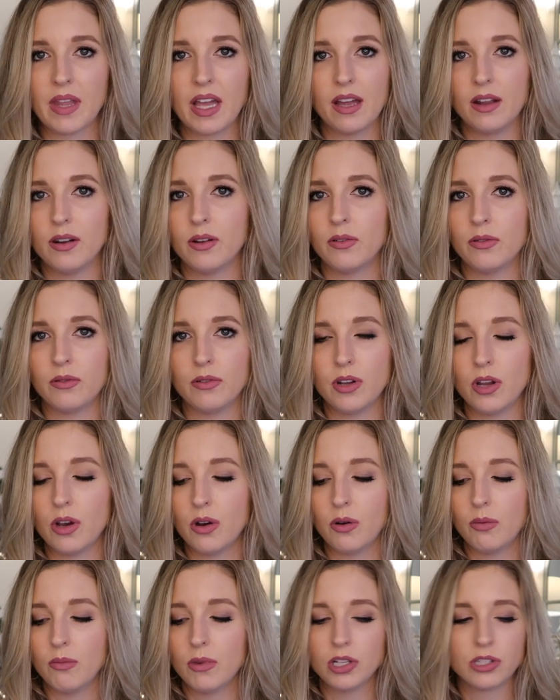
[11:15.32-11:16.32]
I don't
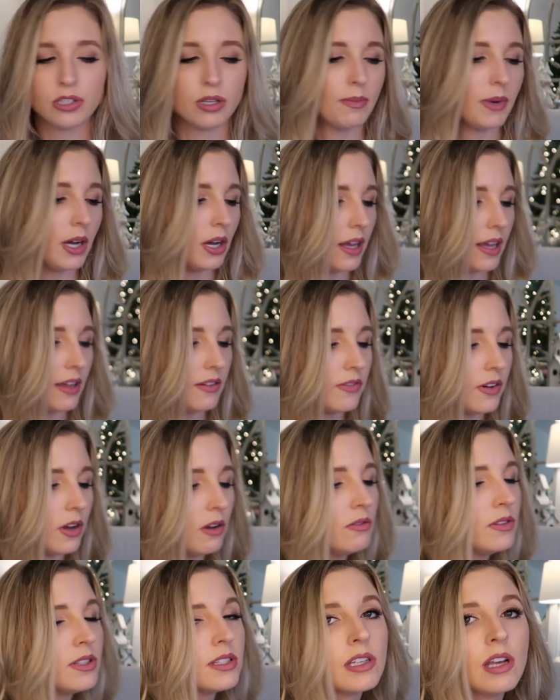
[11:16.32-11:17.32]
know much about
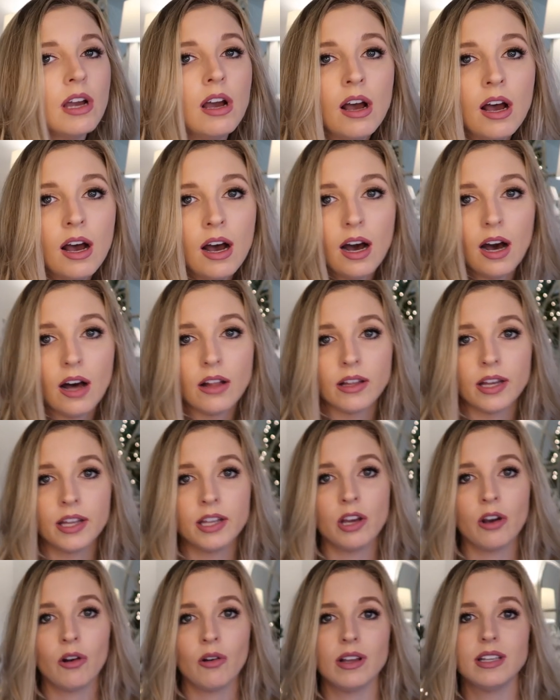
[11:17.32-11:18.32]
headphones. All I
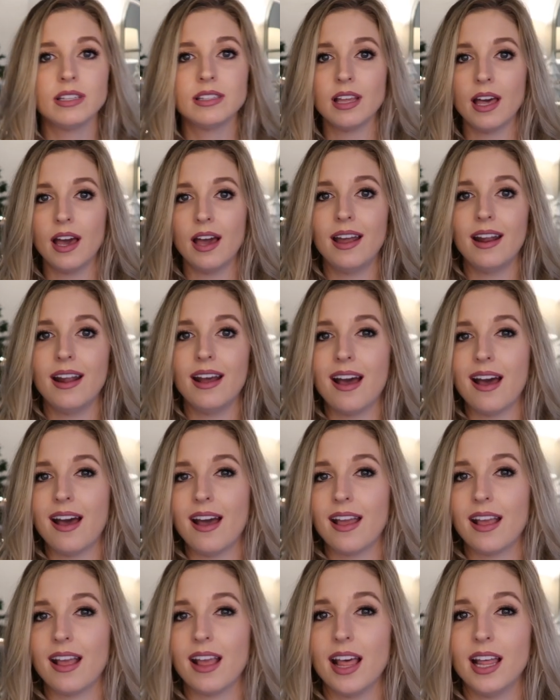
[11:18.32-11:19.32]
know is that
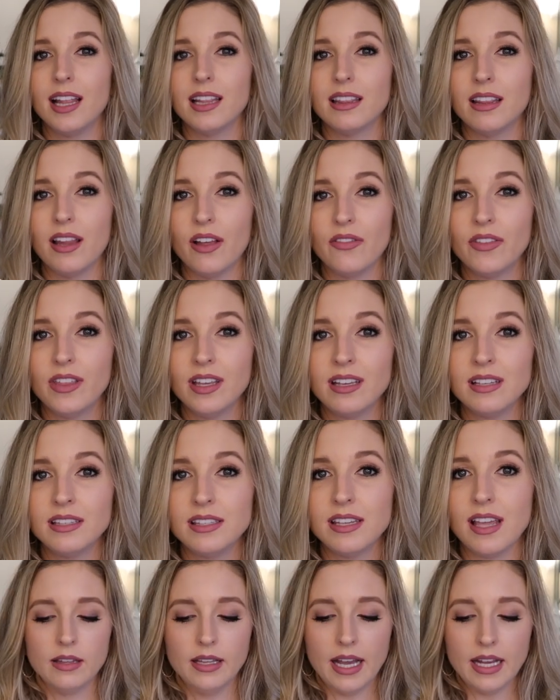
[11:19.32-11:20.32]
I love
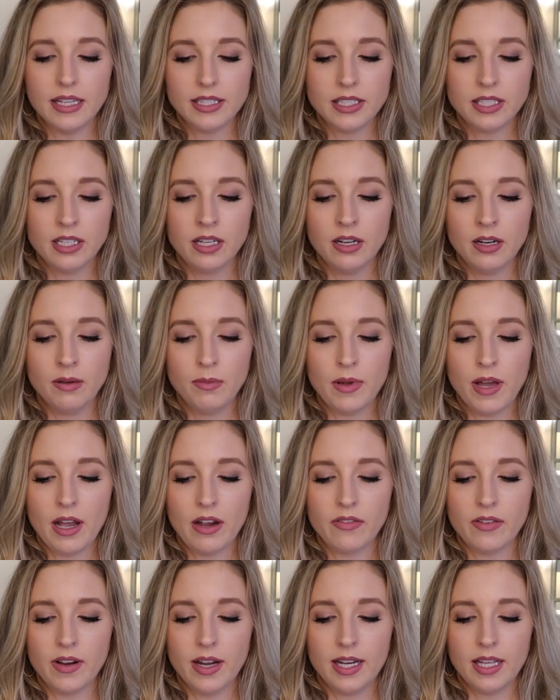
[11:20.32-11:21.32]
these. Last year,
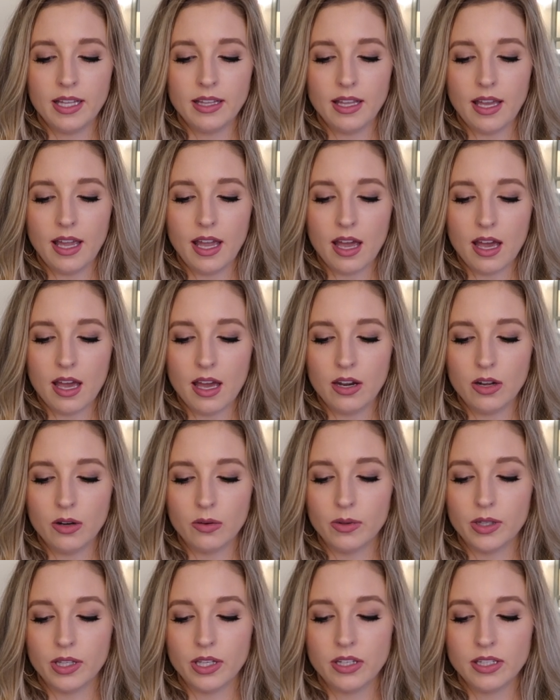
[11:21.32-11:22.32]
Black Friday, they had
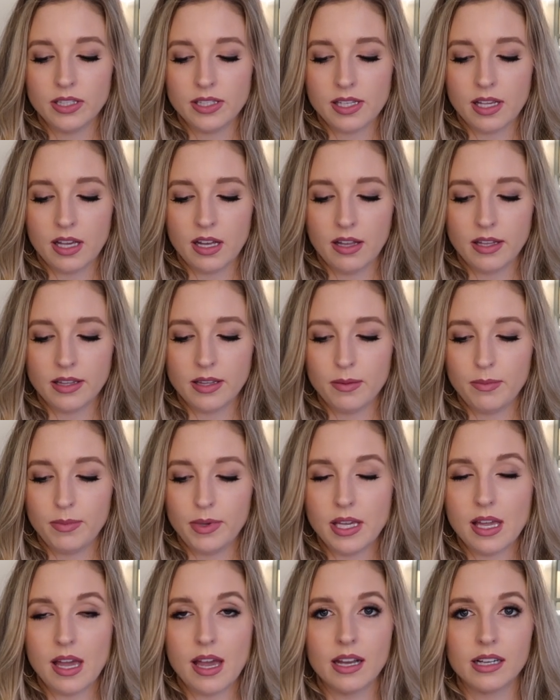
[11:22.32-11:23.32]
a really good sale at the
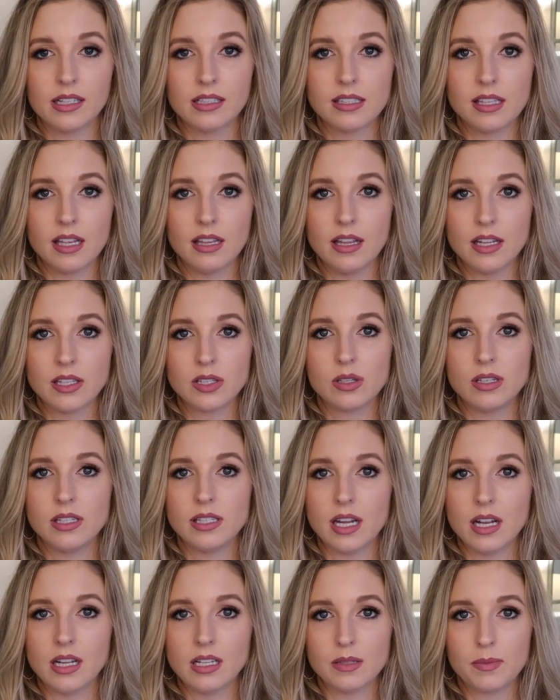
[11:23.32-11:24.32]
BX, and that's when
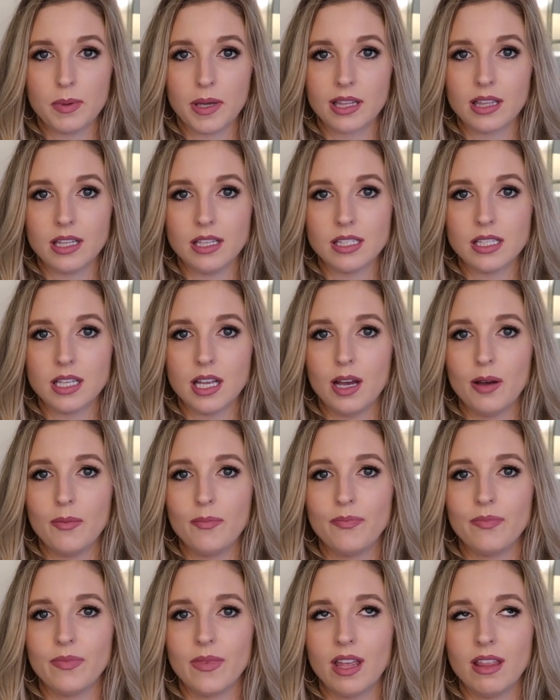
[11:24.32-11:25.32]
Dennis picked these
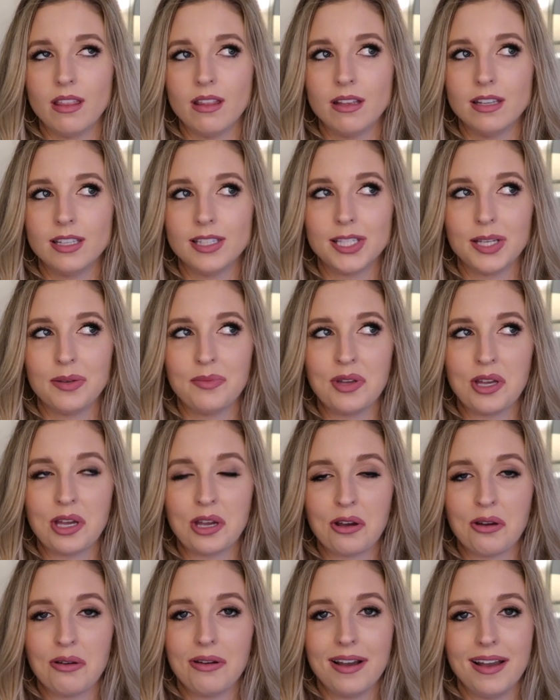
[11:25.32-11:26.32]
up. And then
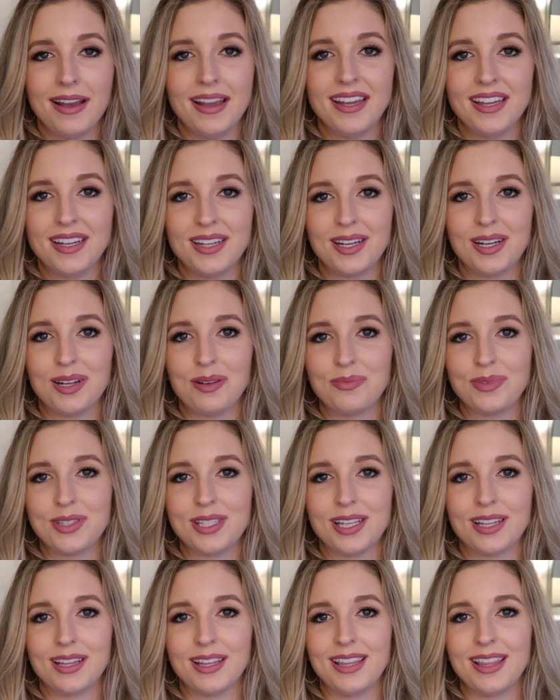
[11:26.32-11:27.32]
somehow I ended up
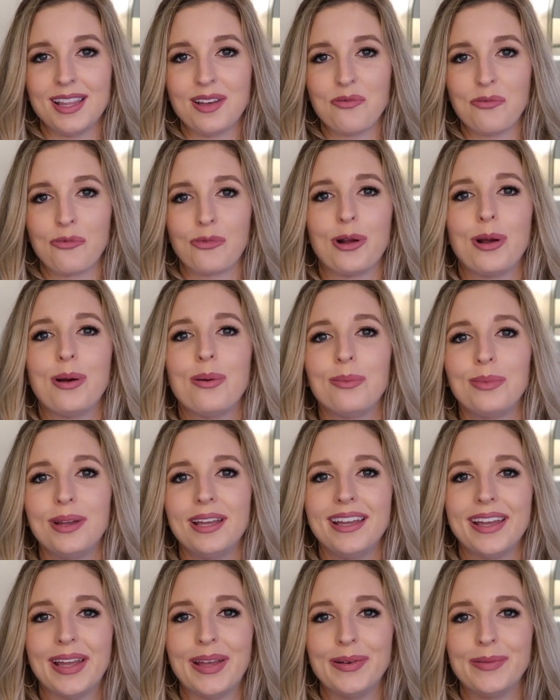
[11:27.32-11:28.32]
stealing them from
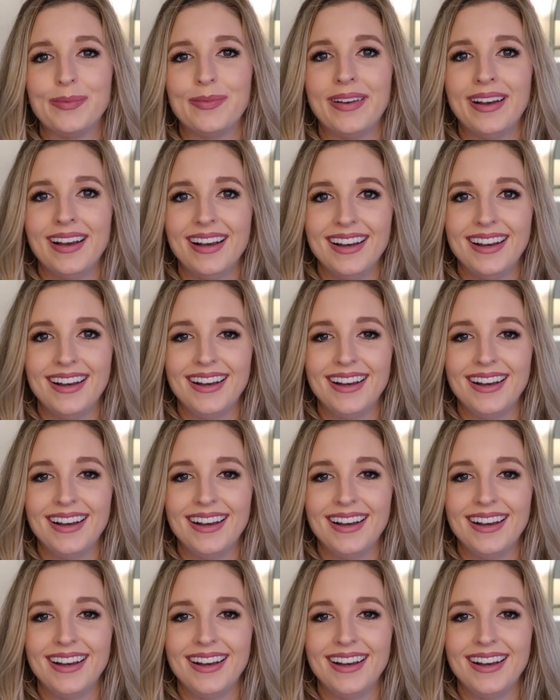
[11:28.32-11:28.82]
him.